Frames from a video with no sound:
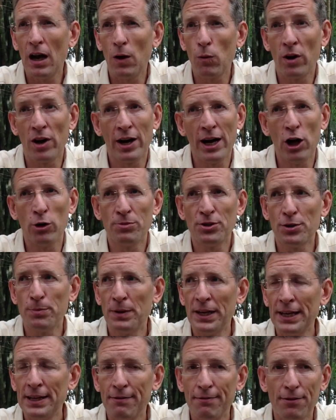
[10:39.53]
where I hope to
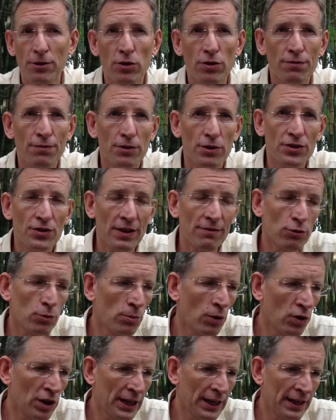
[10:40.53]
be for several
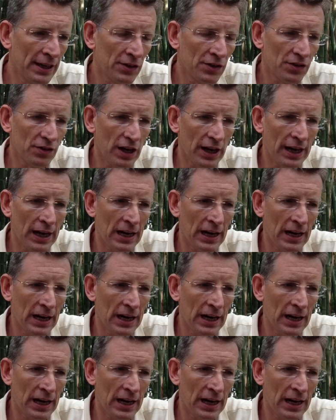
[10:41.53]
more years.